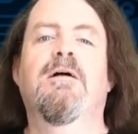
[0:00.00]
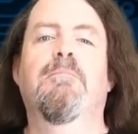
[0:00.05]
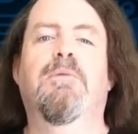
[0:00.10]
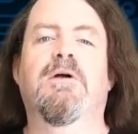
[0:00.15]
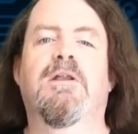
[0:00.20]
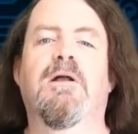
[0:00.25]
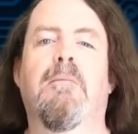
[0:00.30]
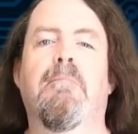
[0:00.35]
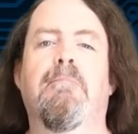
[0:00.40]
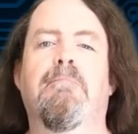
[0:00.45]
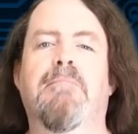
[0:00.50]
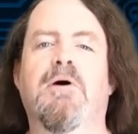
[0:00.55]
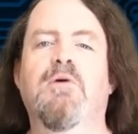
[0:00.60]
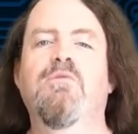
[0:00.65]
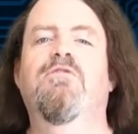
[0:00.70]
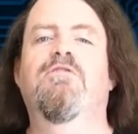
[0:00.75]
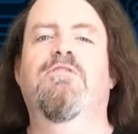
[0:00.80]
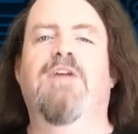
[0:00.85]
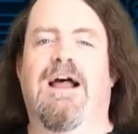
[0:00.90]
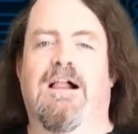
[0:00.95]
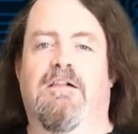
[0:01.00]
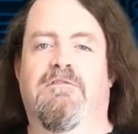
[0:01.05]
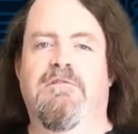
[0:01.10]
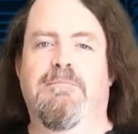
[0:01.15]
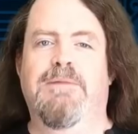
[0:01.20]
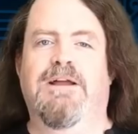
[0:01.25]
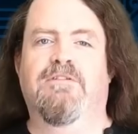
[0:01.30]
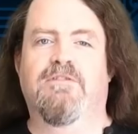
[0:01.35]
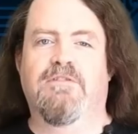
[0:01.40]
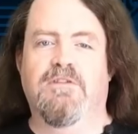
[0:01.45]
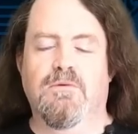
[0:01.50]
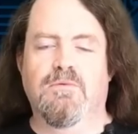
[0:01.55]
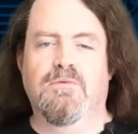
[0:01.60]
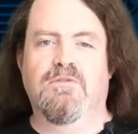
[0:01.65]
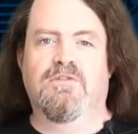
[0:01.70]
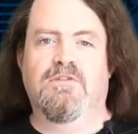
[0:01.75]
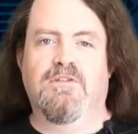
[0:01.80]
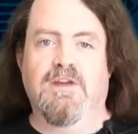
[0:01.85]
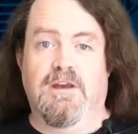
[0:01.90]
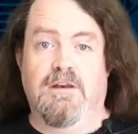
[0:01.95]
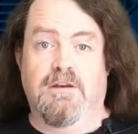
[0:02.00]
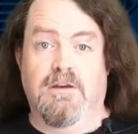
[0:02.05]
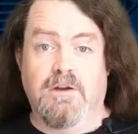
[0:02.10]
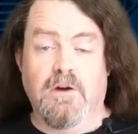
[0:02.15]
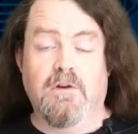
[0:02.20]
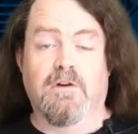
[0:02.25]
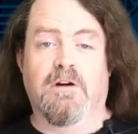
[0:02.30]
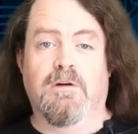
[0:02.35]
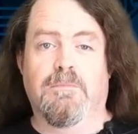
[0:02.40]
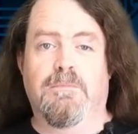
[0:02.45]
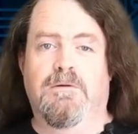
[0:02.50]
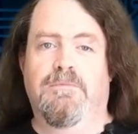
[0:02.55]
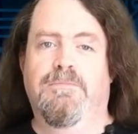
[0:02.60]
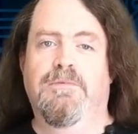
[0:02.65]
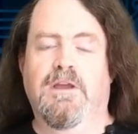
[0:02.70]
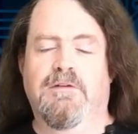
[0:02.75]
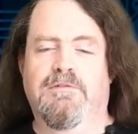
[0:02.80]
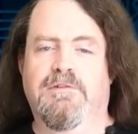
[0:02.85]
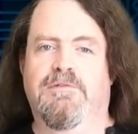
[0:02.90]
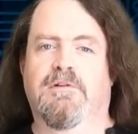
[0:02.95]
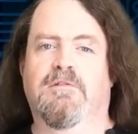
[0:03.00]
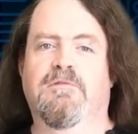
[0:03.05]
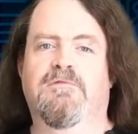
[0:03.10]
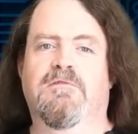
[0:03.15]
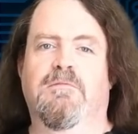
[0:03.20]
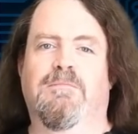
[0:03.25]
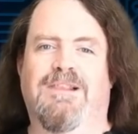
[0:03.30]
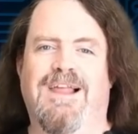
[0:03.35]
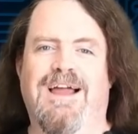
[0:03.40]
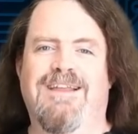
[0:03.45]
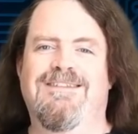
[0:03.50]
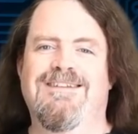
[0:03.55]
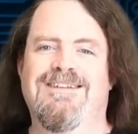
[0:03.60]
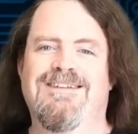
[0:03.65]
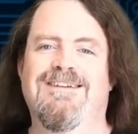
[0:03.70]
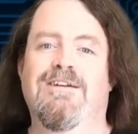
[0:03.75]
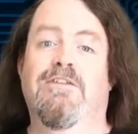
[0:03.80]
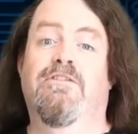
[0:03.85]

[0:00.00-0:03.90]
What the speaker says: But most alphabets used in Europe have evolved from Latin,